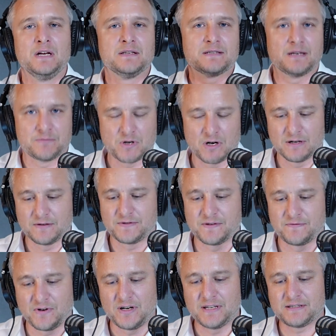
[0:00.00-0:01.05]
some kind of
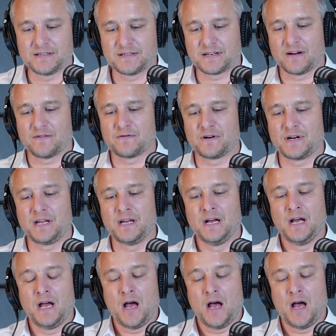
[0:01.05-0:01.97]
device discovery.